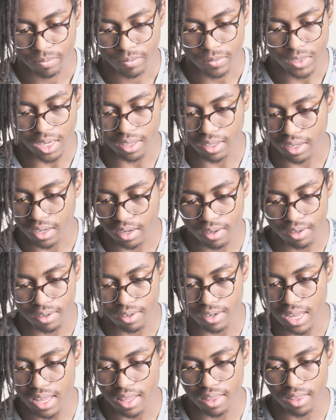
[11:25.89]
Nothing
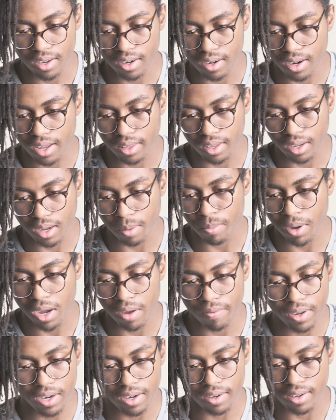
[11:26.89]
underneath it, nothing
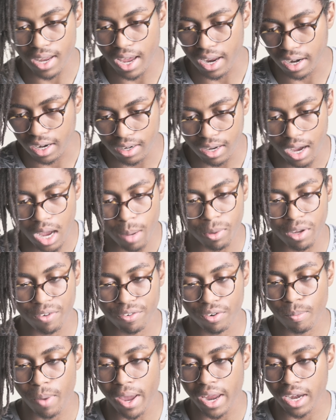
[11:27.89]
above it. It's not coming
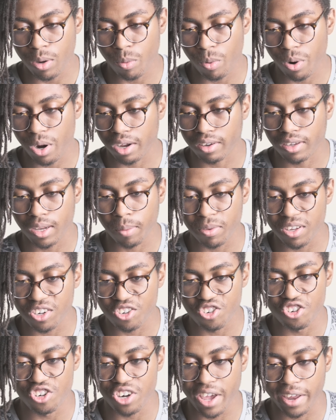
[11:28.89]
from anywhere except
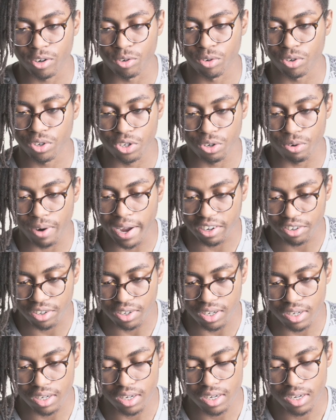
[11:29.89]
this general
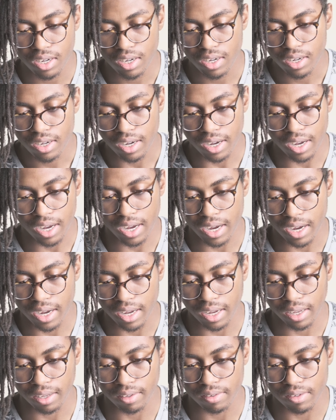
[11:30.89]
direction.
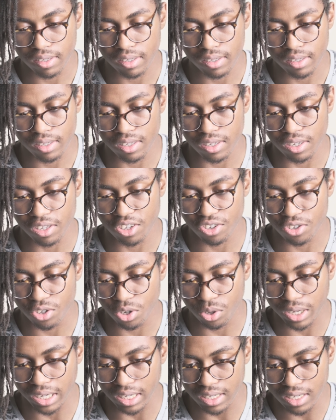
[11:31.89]
There's
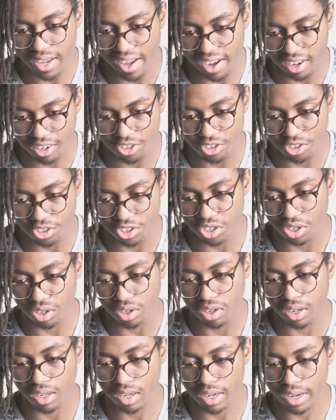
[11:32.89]
no like texture to
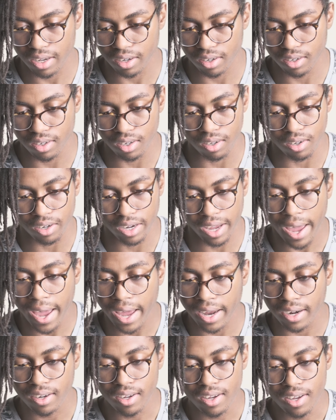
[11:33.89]
look
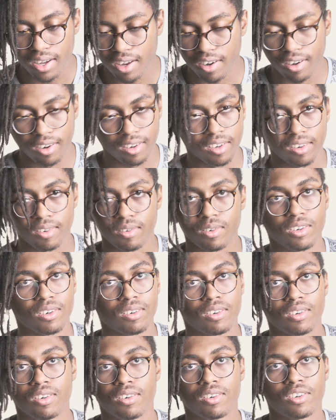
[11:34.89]
at. It's just a
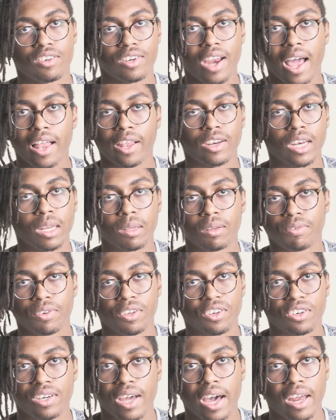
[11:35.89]
shallow depth of
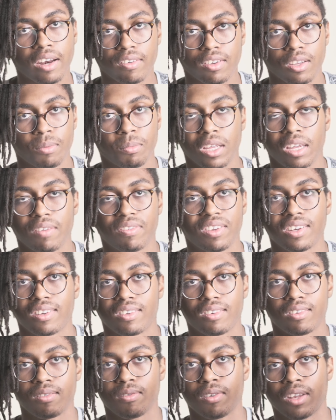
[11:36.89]
field shot of some leaves.
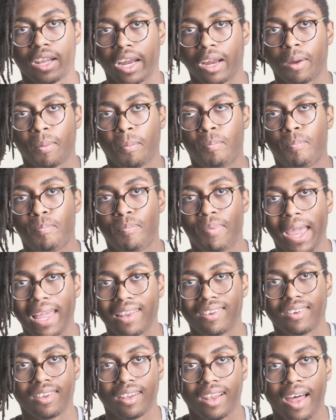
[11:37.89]
It's like
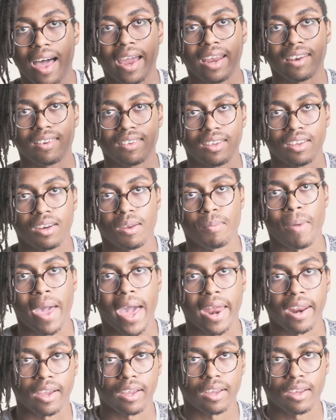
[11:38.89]
baseline
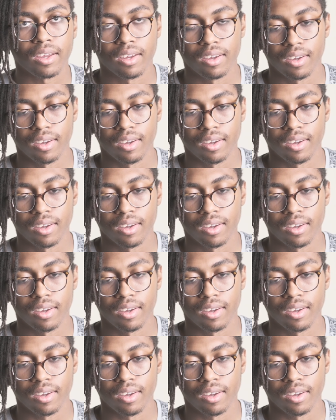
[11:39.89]
cinematic.